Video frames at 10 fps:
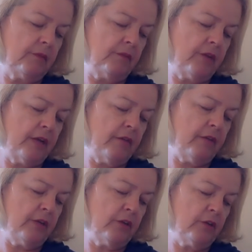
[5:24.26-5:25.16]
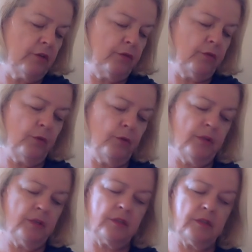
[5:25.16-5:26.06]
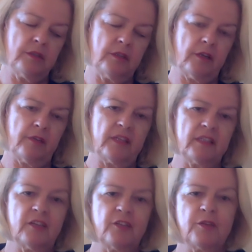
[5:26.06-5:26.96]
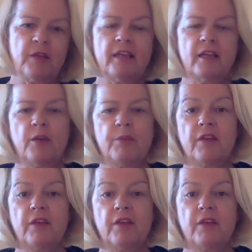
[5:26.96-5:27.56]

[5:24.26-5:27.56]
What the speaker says: Very good. Look forwards and then tilt the head up.